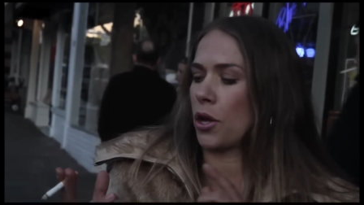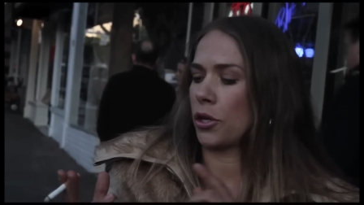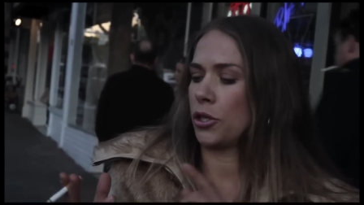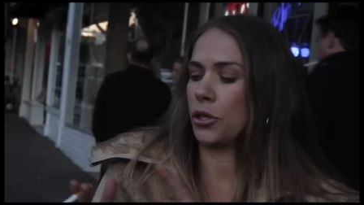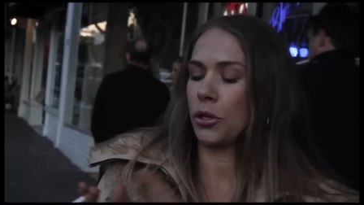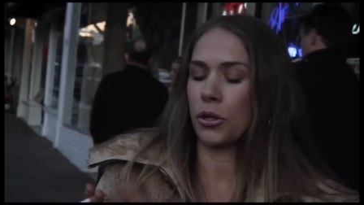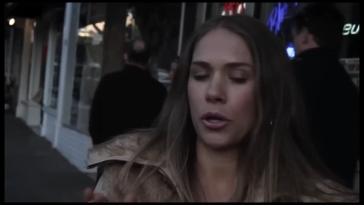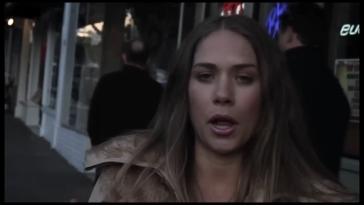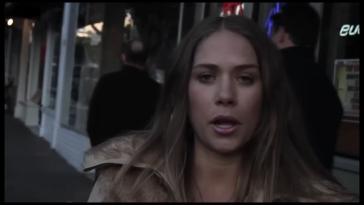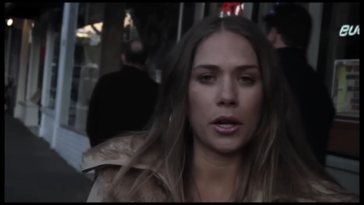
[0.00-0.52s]

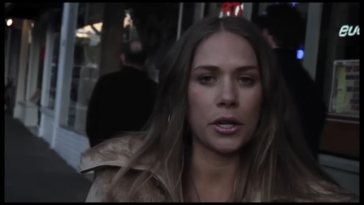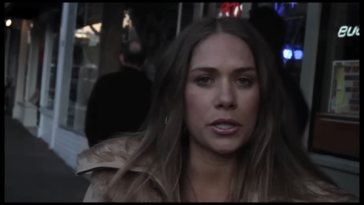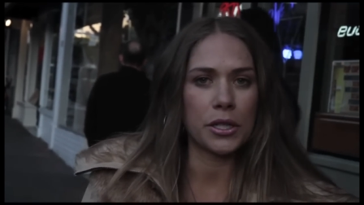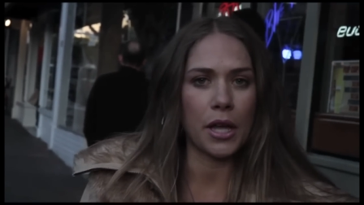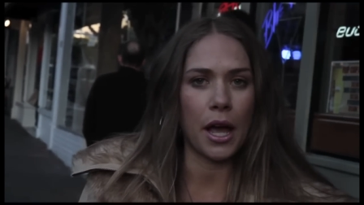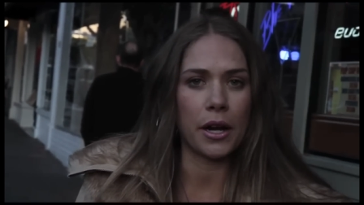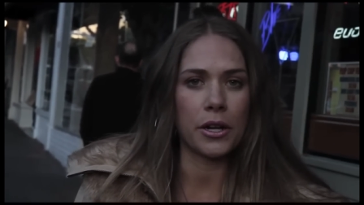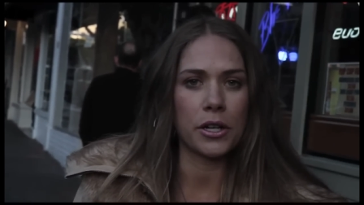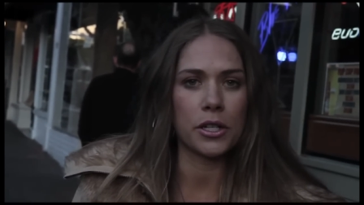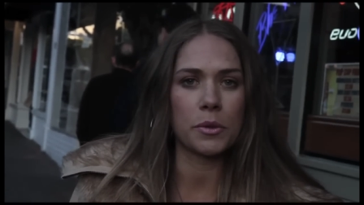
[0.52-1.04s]
Two dollar
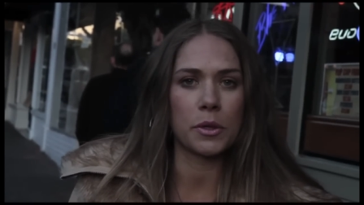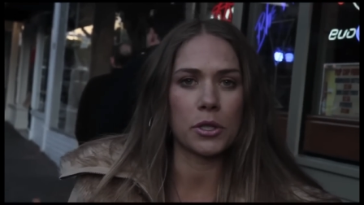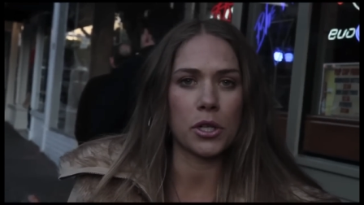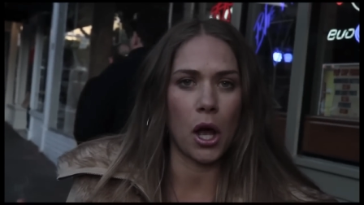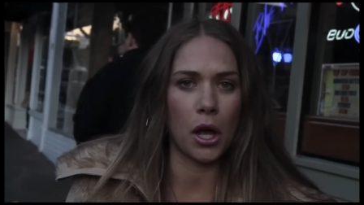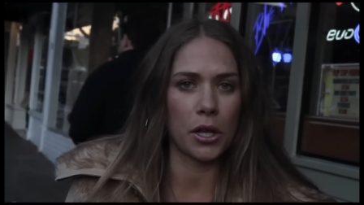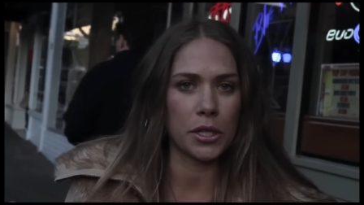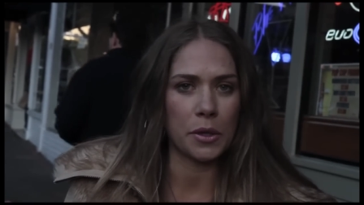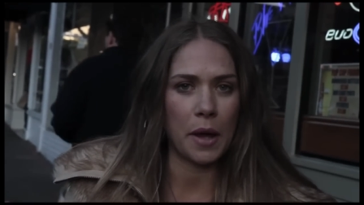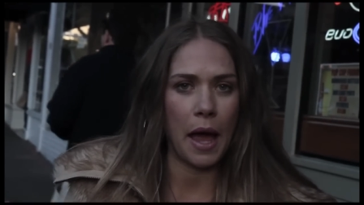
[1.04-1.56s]
sliders, which
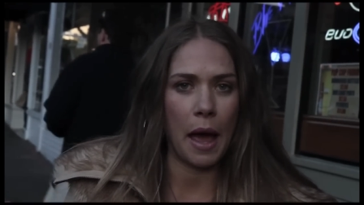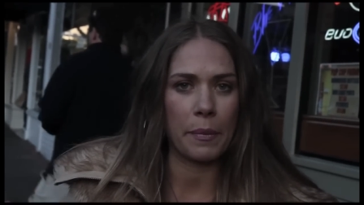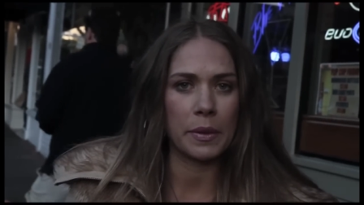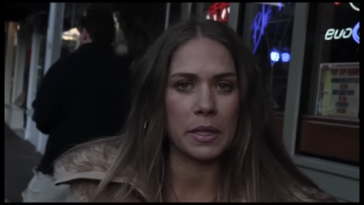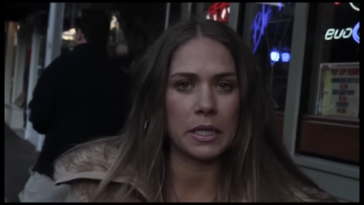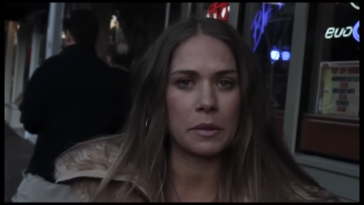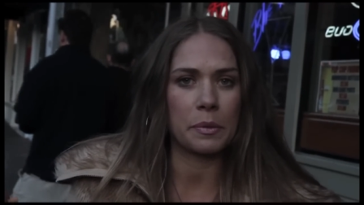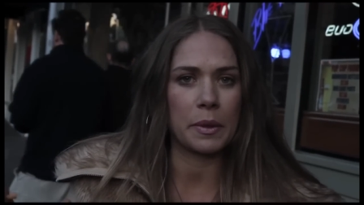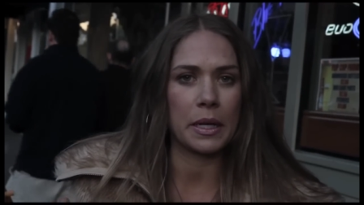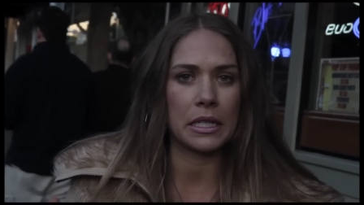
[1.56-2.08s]
also
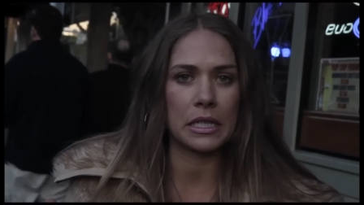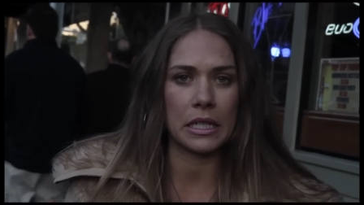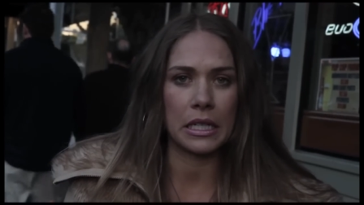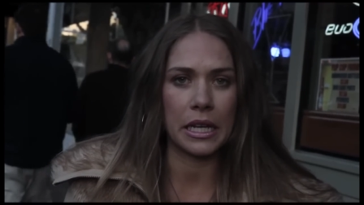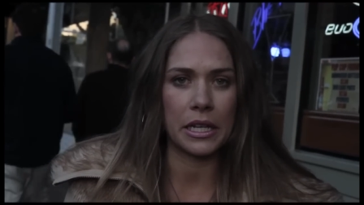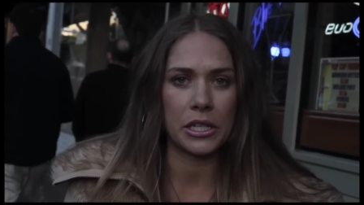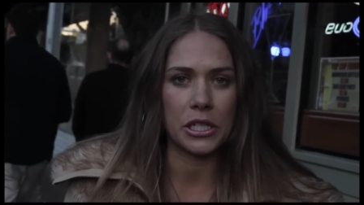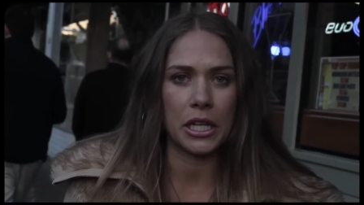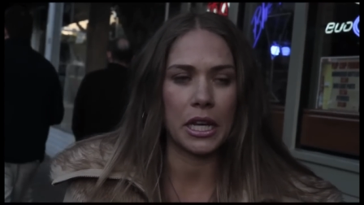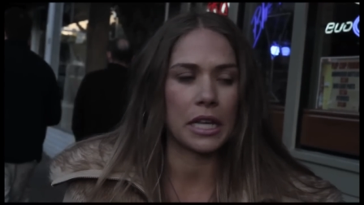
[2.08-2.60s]
happens to be
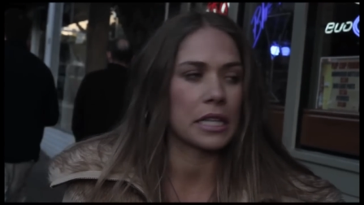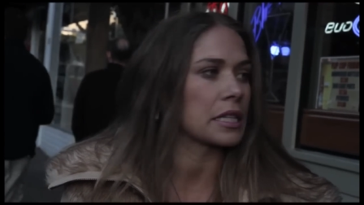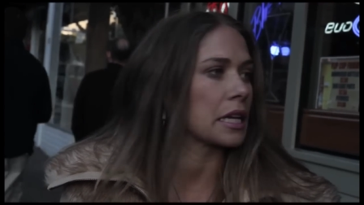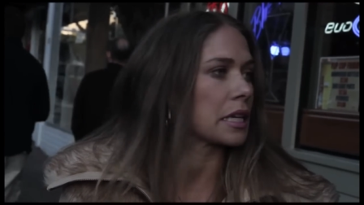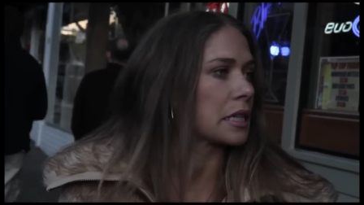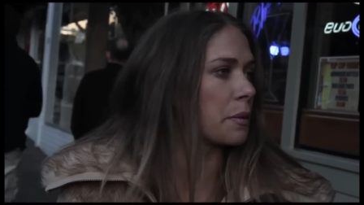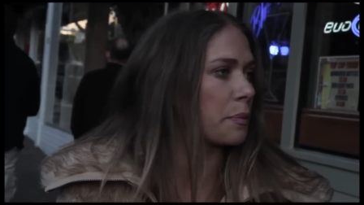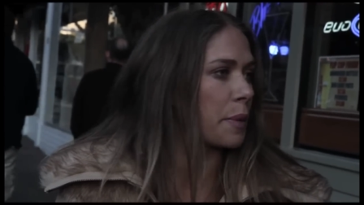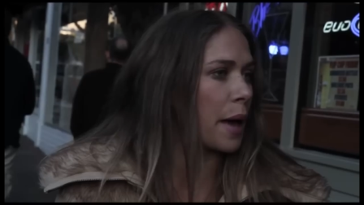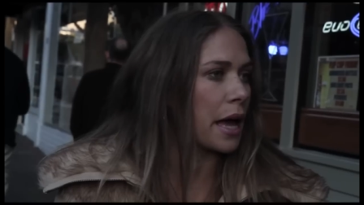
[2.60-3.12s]
delicious,
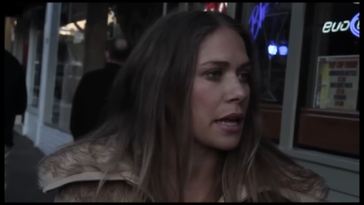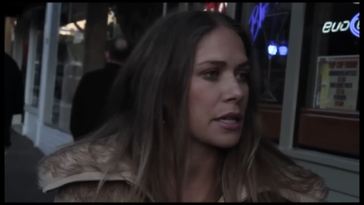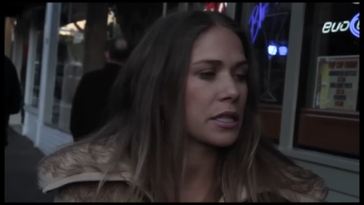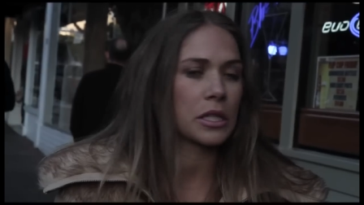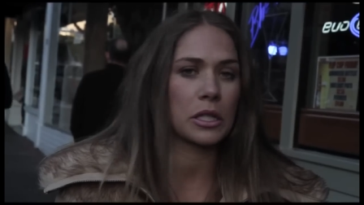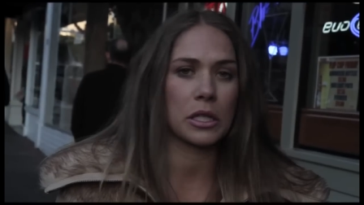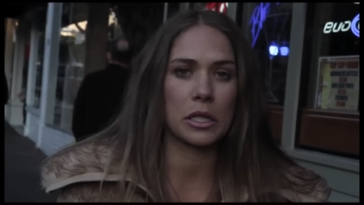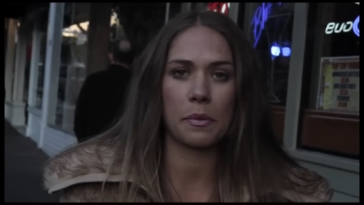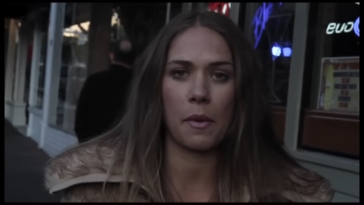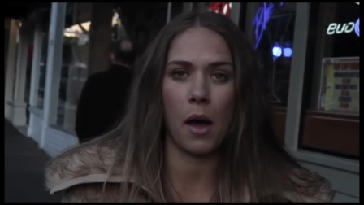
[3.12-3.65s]
like the best
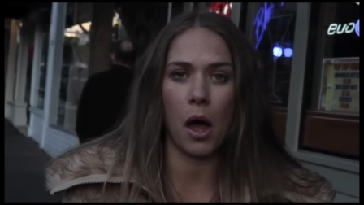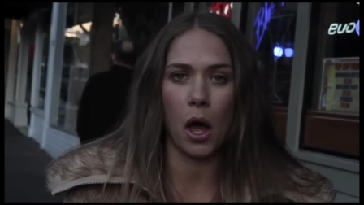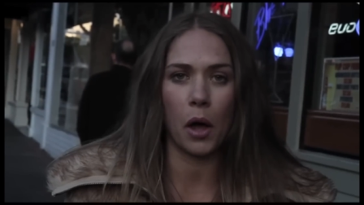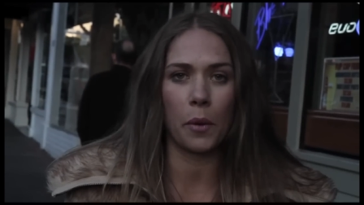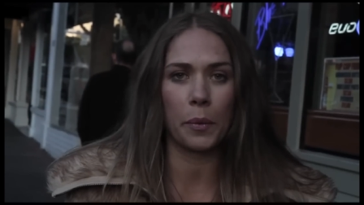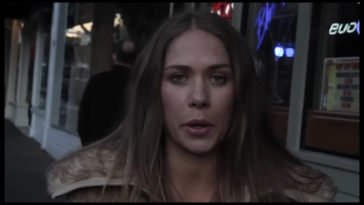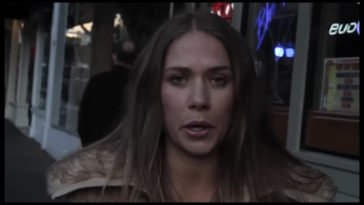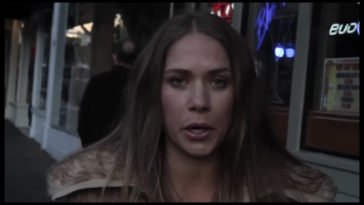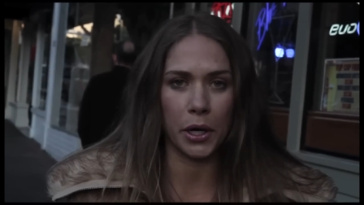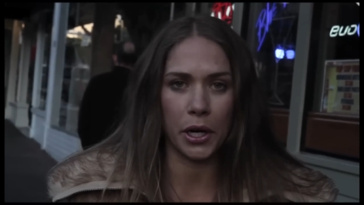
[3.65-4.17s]

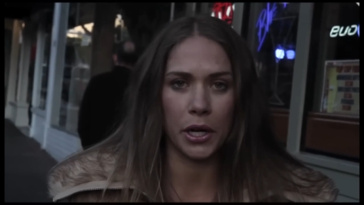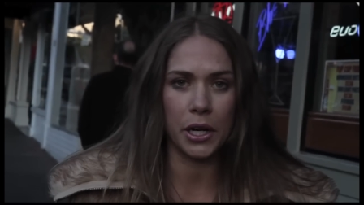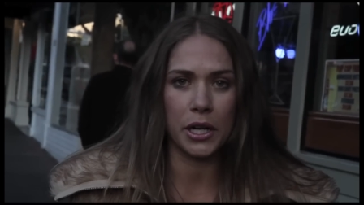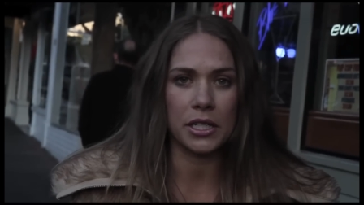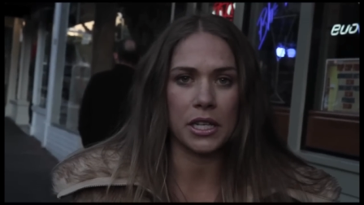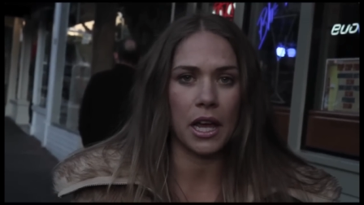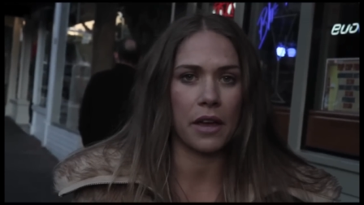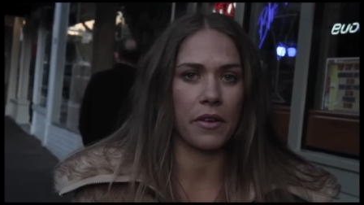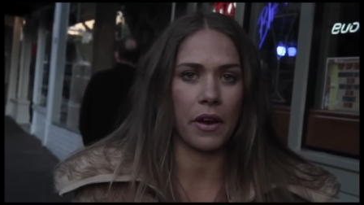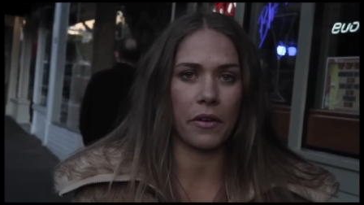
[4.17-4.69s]
small burgers
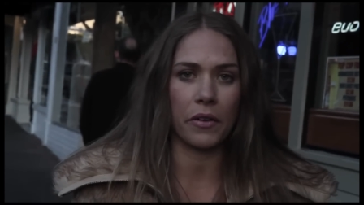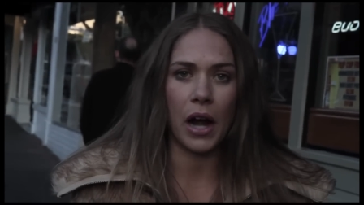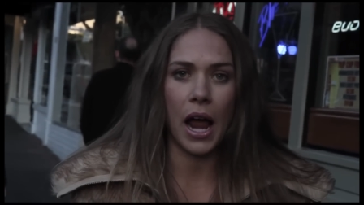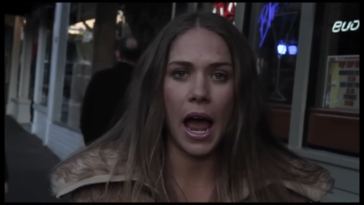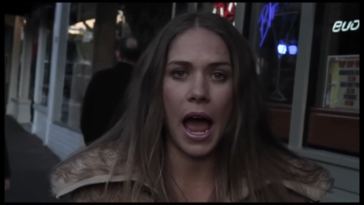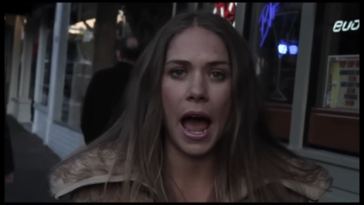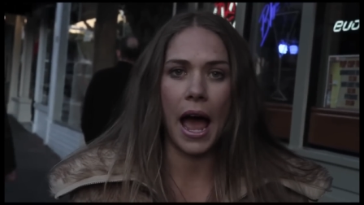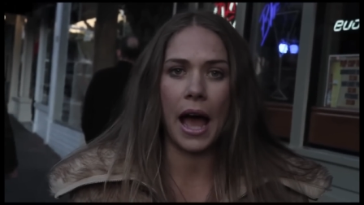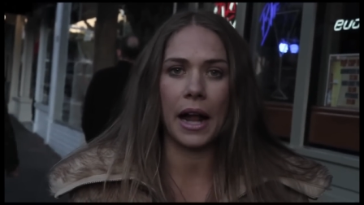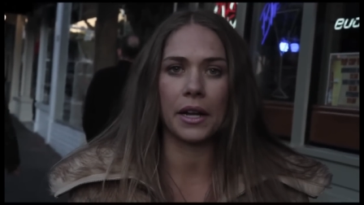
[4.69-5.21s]
I've ever
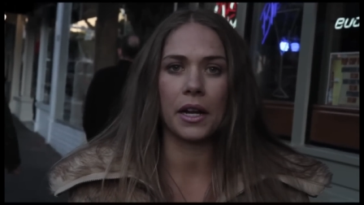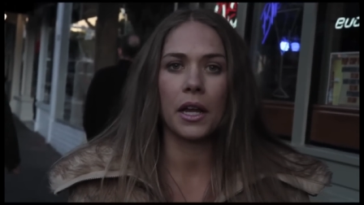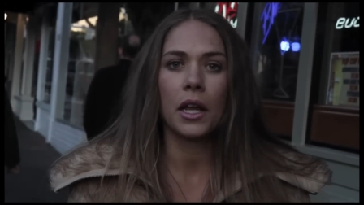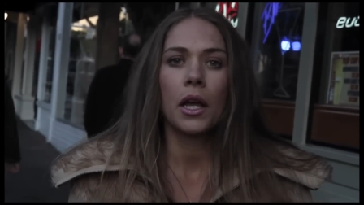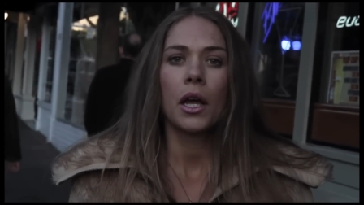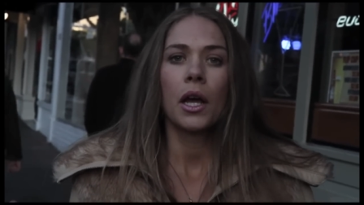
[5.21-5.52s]
had.